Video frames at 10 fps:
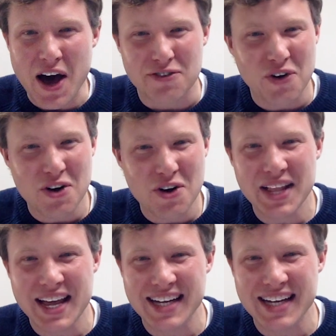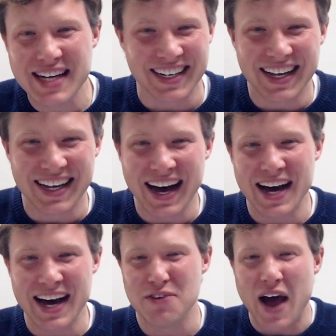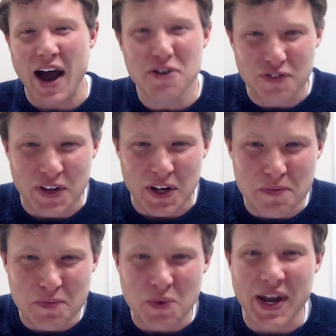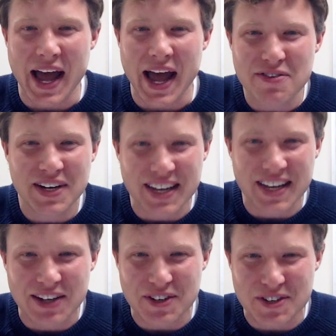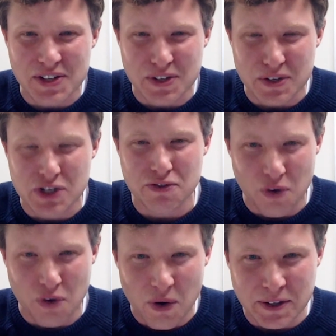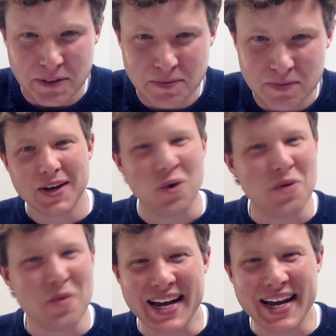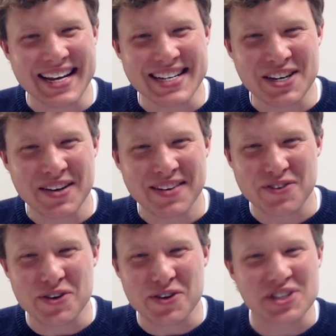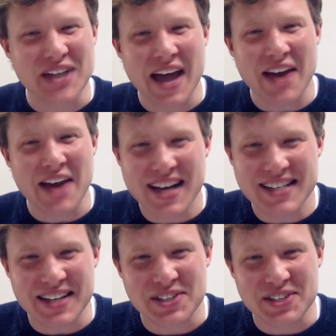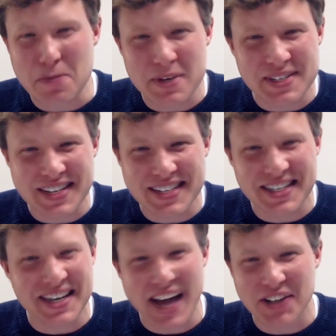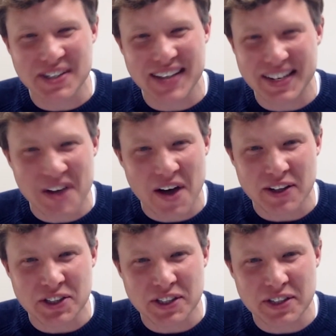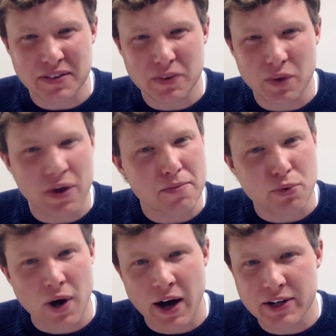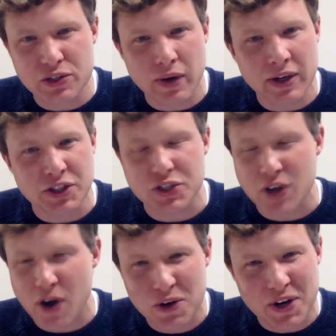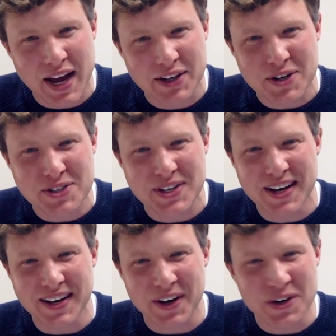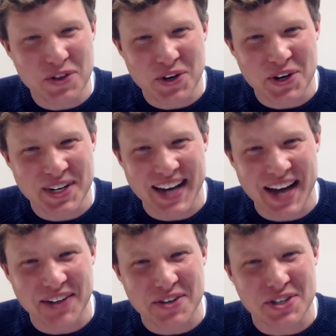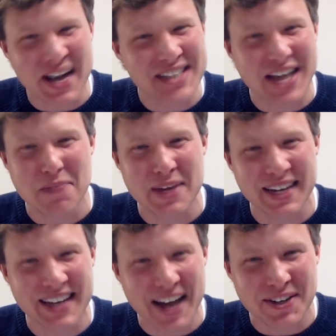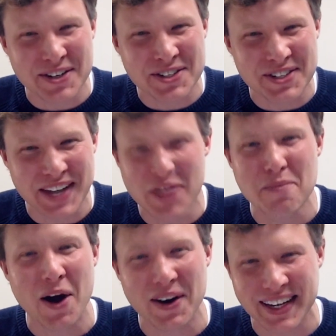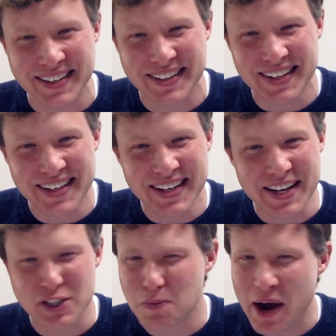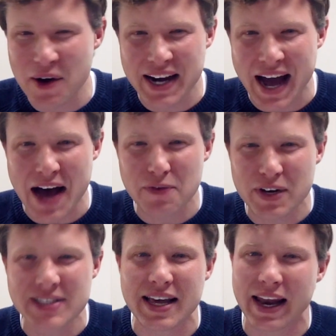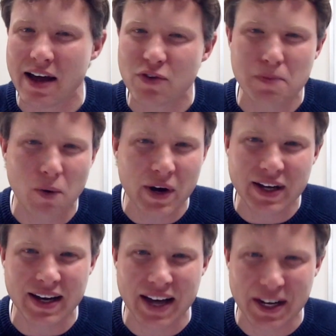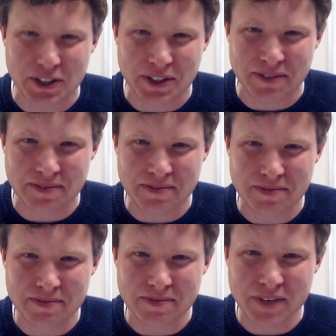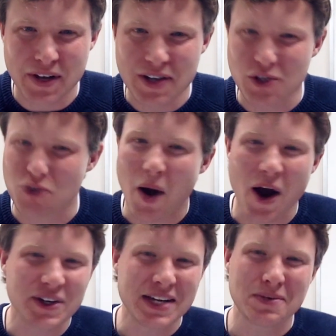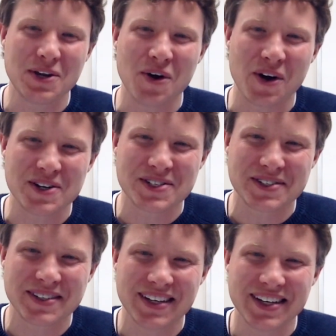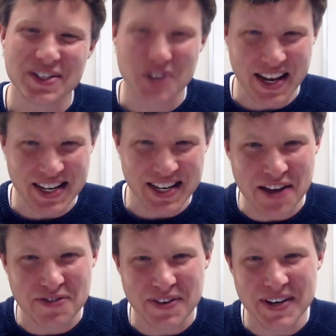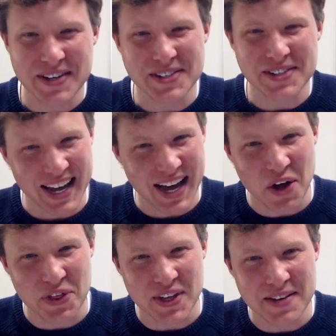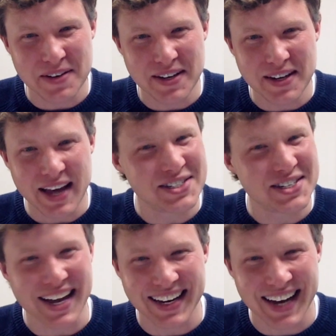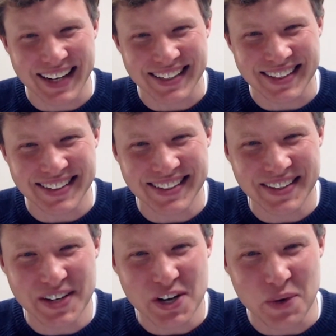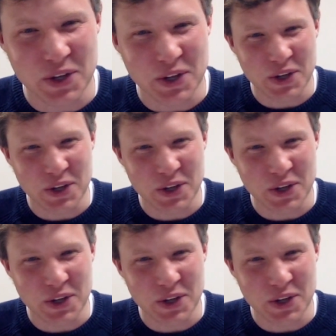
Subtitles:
formulation, and final fill, we have a connector solution for you. We'll make it easy for you to standardize on CPC's connection technology with our broadest range of sterile connectors, under-the-hood connectors, and SIP connectors in the market, inspiring confidence at every point of connection. So from our team to yours, stay safe, stay healthy, and stay connected. We look